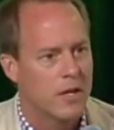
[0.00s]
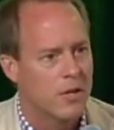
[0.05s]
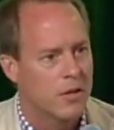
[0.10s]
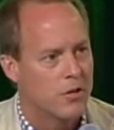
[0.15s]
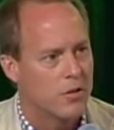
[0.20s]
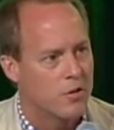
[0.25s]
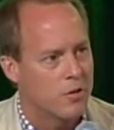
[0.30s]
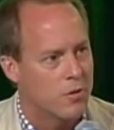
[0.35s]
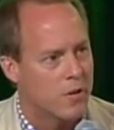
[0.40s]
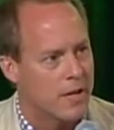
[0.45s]

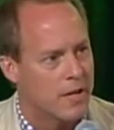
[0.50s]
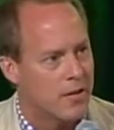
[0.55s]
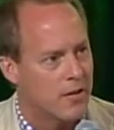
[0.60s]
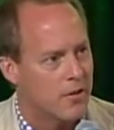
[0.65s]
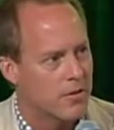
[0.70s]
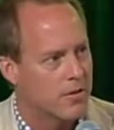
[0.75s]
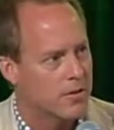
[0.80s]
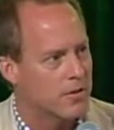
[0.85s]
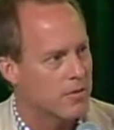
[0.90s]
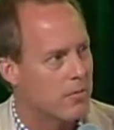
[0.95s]
you're creating
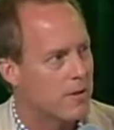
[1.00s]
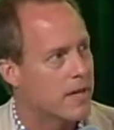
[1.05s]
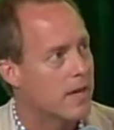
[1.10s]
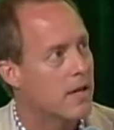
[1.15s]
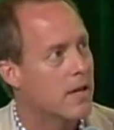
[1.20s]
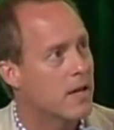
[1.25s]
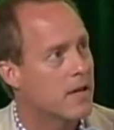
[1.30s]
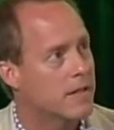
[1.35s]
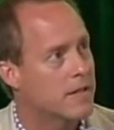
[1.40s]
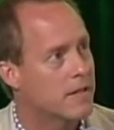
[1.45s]
all this great
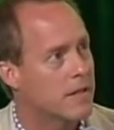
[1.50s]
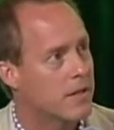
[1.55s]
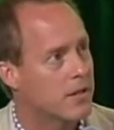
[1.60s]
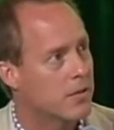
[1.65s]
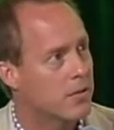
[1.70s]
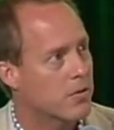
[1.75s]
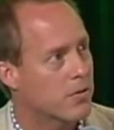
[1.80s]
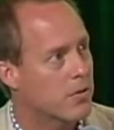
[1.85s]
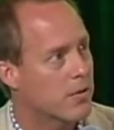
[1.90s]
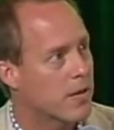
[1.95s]
content,
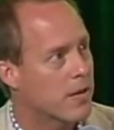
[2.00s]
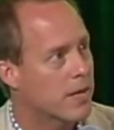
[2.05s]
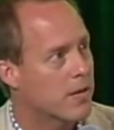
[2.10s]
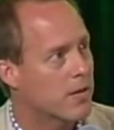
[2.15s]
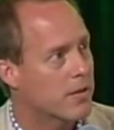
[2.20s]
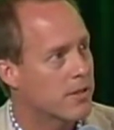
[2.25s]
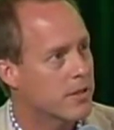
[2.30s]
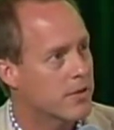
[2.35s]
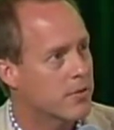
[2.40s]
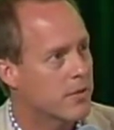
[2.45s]
you're creating
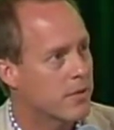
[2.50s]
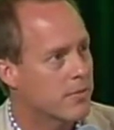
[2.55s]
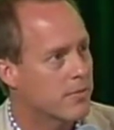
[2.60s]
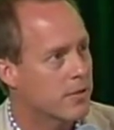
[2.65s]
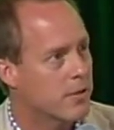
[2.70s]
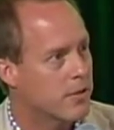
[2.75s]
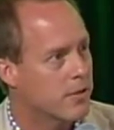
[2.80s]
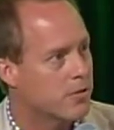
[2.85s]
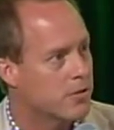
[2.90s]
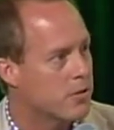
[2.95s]
all these great
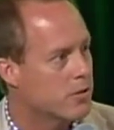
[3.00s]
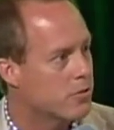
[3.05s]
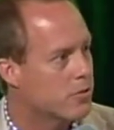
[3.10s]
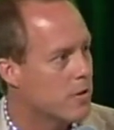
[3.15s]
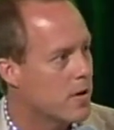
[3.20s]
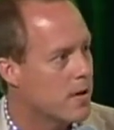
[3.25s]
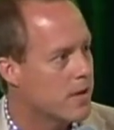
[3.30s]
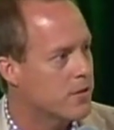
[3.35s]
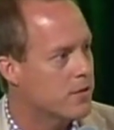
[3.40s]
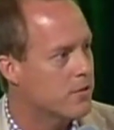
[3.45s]
videos, you're
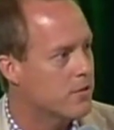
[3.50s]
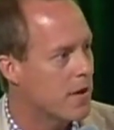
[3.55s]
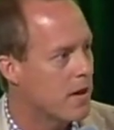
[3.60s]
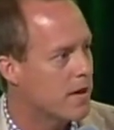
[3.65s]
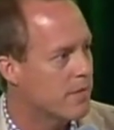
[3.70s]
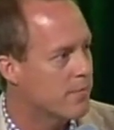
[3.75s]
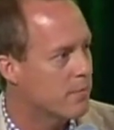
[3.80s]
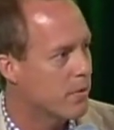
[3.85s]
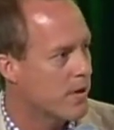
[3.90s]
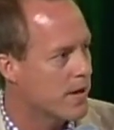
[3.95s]
trying to
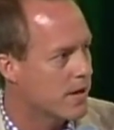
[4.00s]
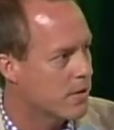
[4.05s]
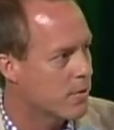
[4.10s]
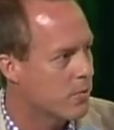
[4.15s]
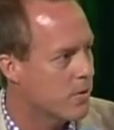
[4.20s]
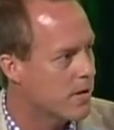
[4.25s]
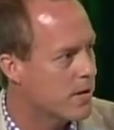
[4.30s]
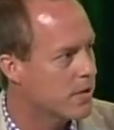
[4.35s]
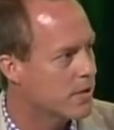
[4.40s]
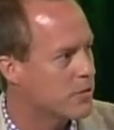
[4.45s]
drive brand
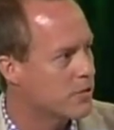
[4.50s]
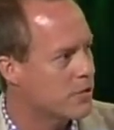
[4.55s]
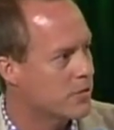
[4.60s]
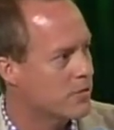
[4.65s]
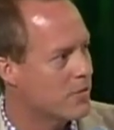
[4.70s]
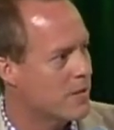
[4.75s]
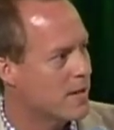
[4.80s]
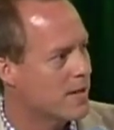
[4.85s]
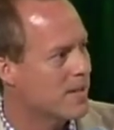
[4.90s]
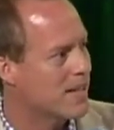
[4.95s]
awareness, you're
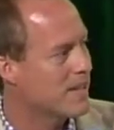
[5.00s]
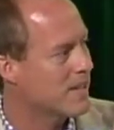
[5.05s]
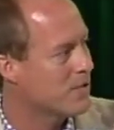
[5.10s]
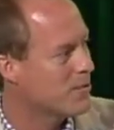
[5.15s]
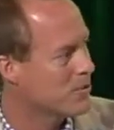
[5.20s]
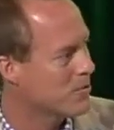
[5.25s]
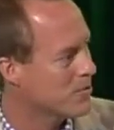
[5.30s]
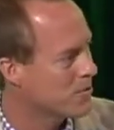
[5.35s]
trying to get your